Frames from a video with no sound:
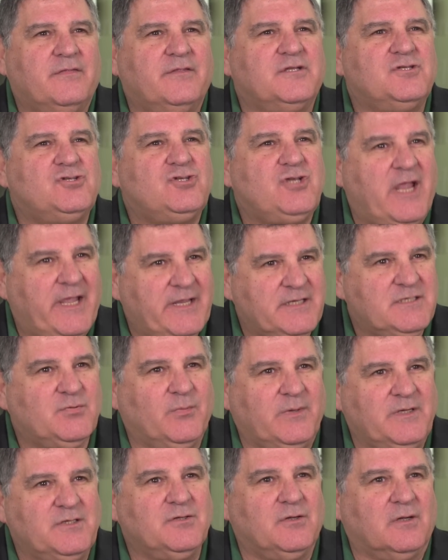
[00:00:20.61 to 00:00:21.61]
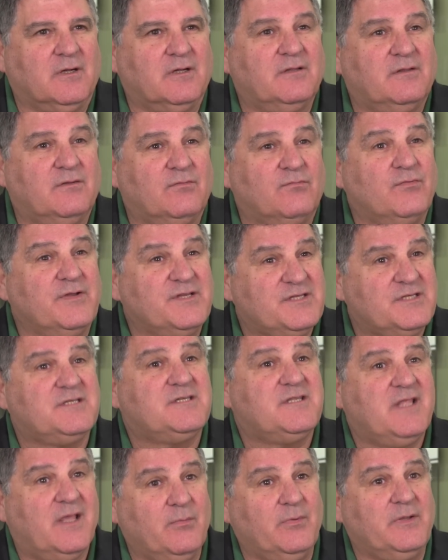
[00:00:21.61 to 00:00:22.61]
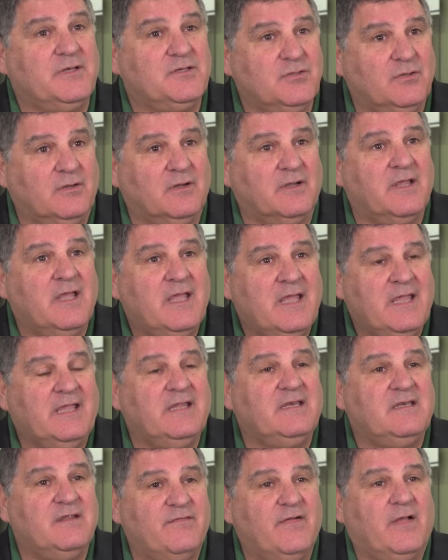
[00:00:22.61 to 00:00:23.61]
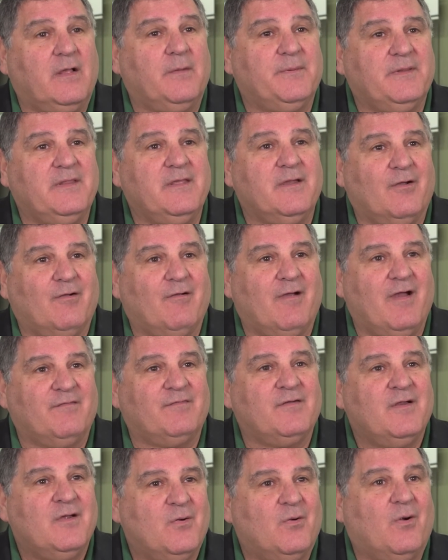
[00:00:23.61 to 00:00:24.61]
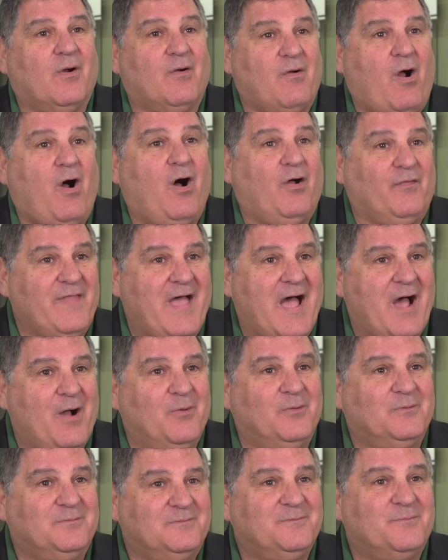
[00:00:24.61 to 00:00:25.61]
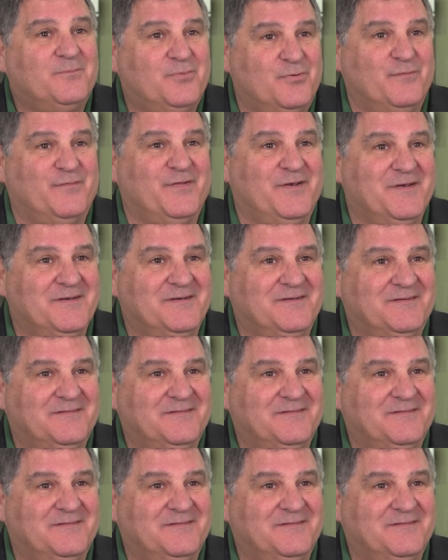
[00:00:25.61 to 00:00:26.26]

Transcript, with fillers: the chance we took, the risks that we took in developing the aircraft are all now proven.